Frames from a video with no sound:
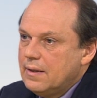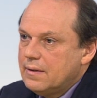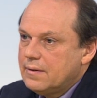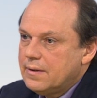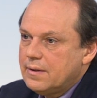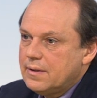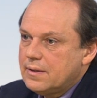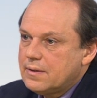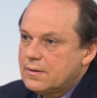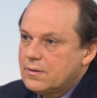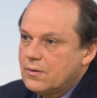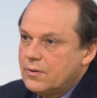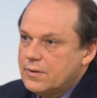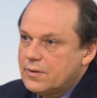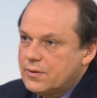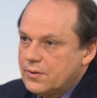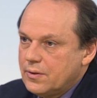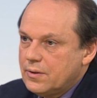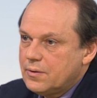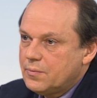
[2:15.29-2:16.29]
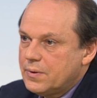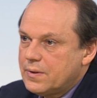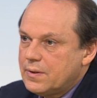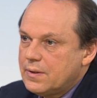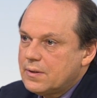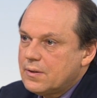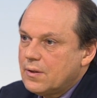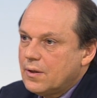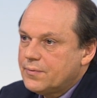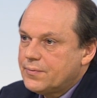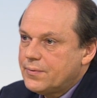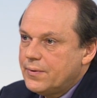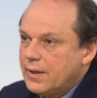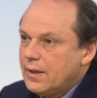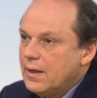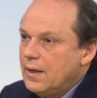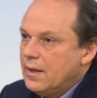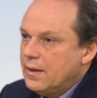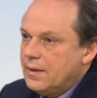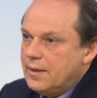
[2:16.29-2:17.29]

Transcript: that is concerned with this offering,